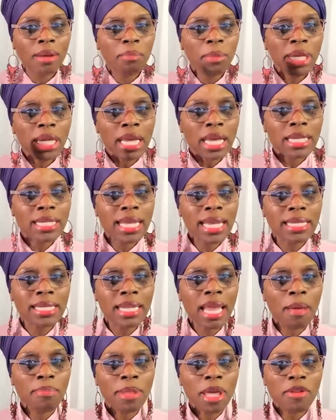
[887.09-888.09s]
because they
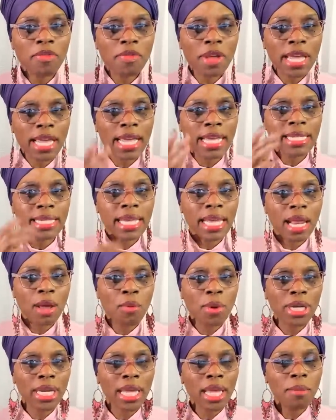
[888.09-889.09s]
snap their finger and say they
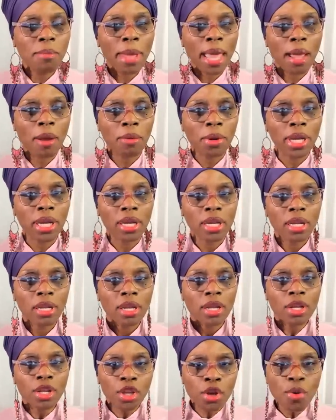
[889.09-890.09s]
want to get married.
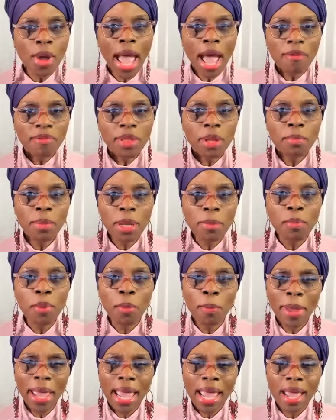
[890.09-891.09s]
You have to be
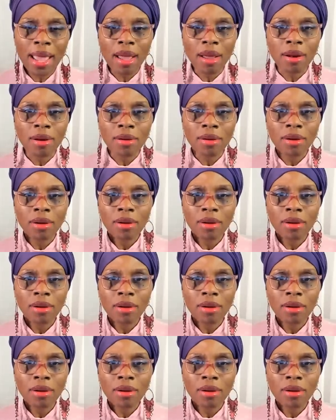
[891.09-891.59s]
prepared